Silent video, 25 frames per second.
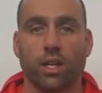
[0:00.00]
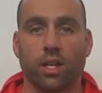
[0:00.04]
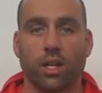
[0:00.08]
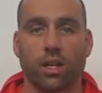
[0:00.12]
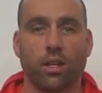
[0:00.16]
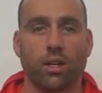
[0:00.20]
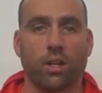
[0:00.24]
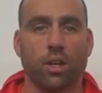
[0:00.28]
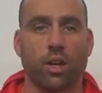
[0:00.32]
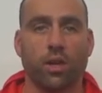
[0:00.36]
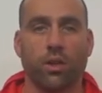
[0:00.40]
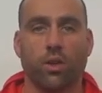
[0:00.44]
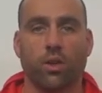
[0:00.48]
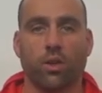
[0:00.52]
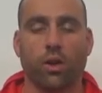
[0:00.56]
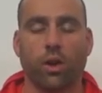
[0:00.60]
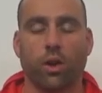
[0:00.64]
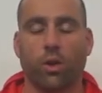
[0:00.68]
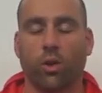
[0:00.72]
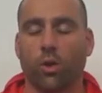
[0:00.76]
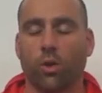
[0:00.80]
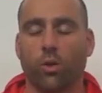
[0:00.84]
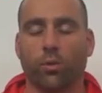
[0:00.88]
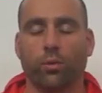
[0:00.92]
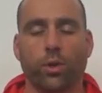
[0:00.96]
and now
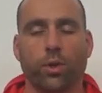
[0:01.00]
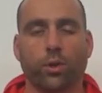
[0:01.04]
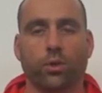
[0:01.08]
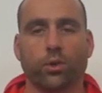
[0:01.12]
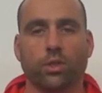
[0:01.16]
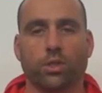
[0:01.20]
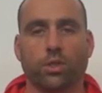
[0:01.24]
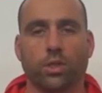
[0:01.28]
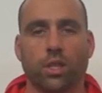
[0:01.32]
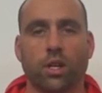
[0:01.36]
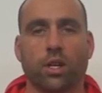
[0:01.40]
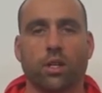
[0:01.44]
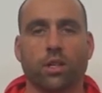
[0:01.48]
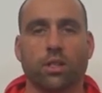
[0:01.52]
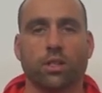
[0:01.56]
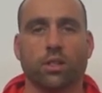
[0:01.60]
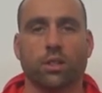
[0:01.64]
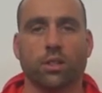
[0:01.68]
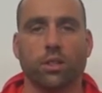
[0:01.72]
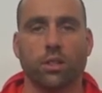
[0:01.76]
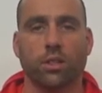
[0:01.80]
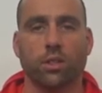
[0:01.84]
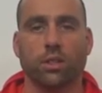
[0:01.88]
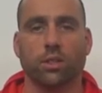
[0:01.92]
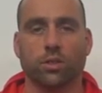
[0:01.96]
our whole focus on
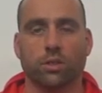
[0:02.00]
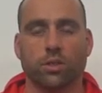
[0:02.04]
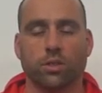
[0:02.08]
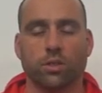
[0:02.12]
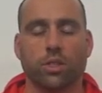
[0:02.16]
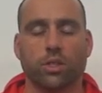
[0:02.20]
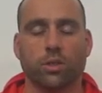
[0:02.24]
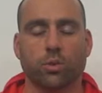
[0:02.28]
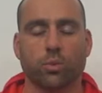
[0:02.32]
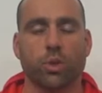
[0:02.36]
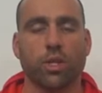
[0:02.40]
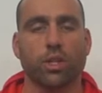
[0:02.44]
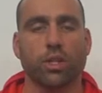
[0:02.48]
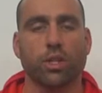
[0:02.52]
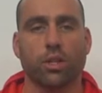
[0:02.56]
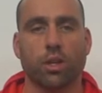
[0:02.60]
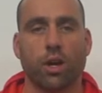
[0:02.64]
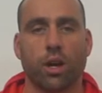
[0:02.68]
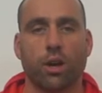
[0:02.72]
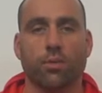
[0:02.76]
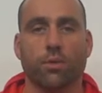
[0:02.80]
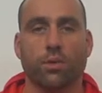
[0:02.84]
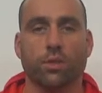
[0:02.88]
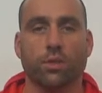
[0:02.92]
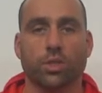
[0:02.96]
is winning the
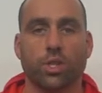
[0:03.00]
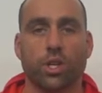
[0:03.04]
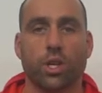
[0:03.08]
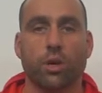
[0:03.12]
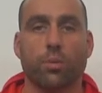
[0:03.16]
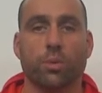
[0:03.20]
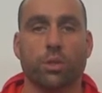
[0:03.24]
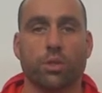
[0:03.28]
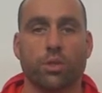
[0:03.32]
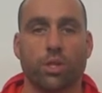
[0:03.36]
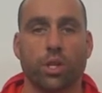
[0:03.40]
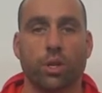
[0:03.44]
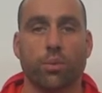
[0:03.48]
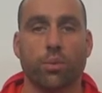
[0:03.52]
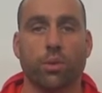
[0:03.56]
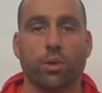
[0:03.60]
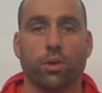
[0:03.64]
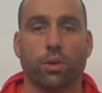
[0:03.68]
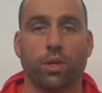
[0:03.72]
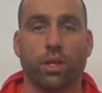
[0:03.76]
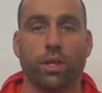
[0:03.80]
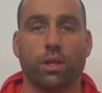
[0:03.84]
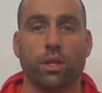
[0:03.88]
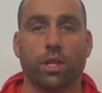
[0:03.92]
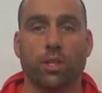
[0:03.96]
conference championship,
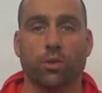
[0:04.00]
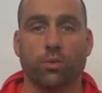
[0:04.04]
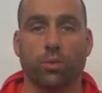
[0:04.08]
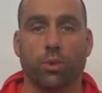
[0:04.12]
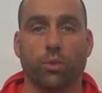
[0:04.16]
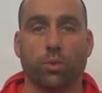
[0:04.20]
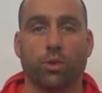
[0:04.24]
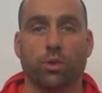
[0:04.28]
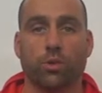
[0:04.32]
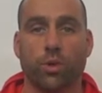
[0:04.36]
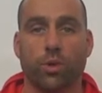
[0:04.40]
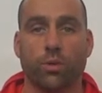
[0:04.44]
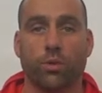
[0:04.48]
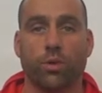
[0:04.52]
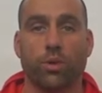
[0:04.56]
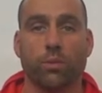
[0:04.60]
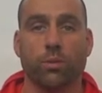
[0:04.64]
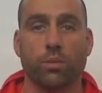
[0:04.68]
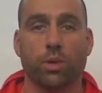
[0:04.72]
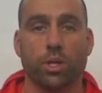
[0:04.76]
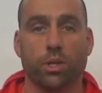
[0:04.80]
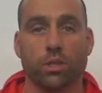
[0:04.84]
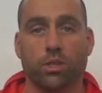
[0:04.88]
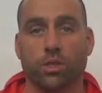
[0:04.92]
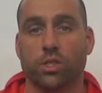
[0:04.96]
and that's where we're driven
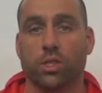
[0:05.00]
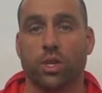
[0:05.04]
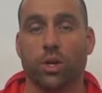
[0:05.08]
to be.